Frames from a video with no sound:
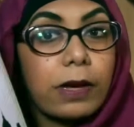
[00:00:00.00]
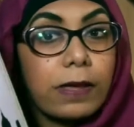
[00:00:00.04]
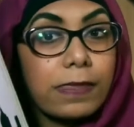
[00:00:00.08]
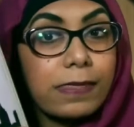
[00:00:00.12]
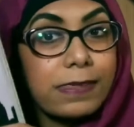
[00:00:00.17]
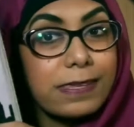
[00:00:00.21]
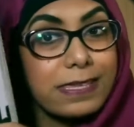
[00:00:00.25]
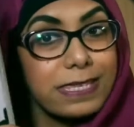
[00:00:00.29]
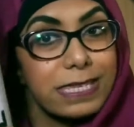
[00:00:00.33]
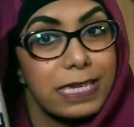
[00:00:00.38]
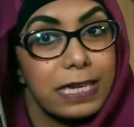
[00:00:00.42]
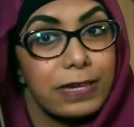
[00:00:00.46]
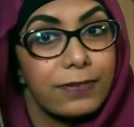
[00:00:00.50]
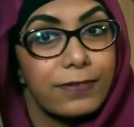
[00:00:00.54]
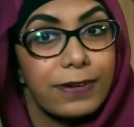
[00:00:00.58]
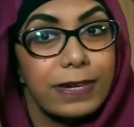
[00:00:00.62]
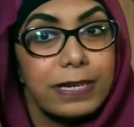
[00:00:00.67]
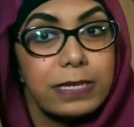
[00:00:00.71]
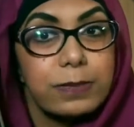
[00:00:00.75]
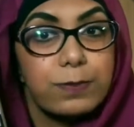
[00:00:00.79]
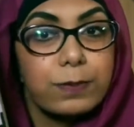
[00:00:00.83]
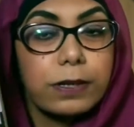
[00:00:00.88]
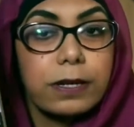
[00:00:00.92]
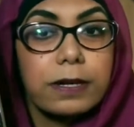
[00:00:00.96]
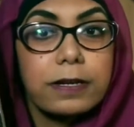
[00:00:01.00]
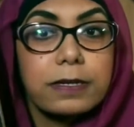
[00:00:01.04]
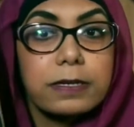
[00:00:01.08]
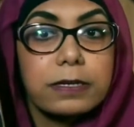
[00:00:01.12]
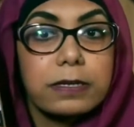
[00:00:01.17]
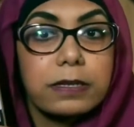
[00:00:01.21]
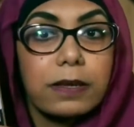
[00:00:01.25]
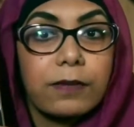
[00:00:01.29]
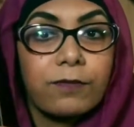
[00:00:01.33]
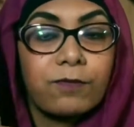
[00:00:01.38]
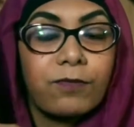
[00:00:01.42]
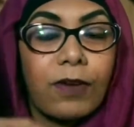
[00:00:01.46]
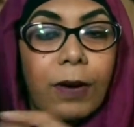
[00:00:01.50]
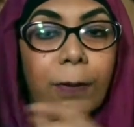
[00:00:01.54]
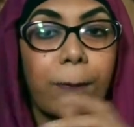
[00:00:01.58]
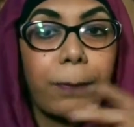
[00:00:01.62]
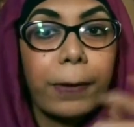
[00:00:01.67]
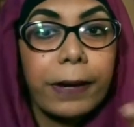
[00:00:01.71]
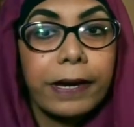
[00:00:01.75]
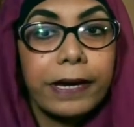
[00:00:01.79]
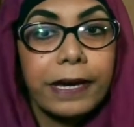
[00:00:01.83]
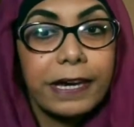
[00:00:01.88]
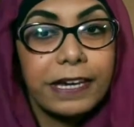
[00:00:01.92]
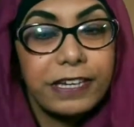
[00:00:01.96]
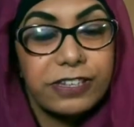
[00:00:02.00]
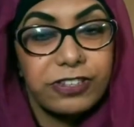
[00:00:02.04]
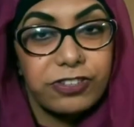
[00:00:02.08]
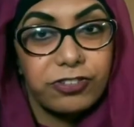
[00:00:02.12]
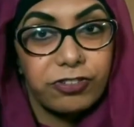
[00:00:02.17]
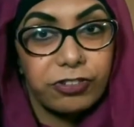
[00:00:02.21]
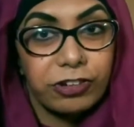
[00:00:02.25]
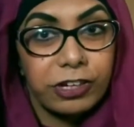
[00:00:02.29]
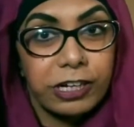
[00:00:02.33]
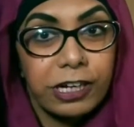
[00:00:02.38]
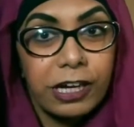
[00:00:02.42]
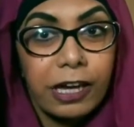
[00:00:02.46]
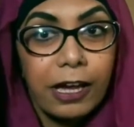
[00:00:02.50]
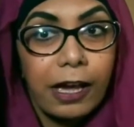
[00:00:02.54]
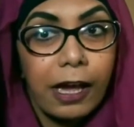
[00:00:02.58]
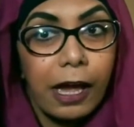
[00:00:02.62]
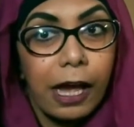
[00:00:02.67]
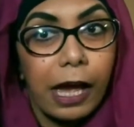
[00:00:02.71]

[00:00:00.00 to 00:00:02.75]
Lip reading: in the series, because vampire history,